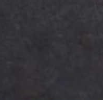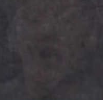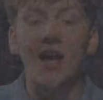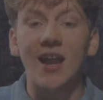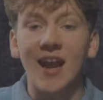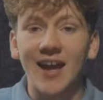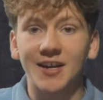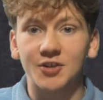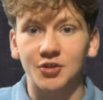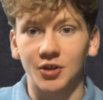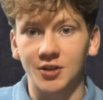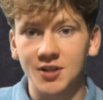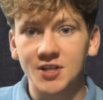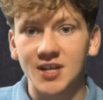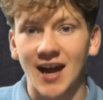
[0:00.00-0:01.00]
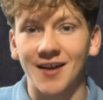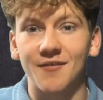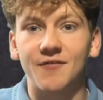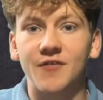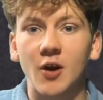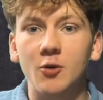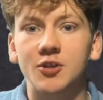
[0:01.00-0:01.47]
Electrons and
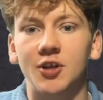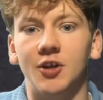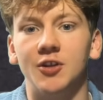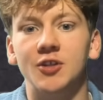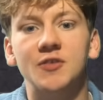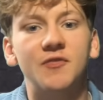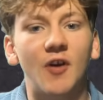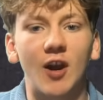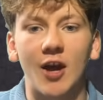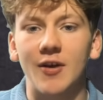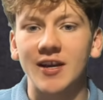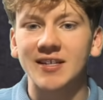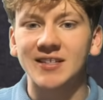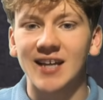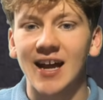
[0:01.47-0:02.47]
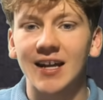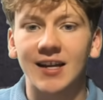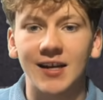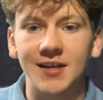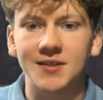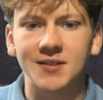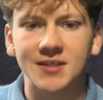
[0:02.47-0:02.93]
photons follow
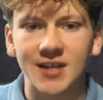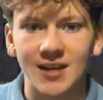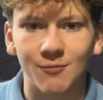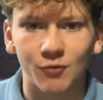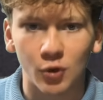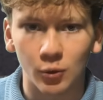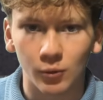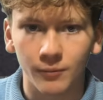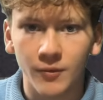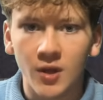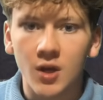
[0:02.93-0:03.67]
exactly the same rule.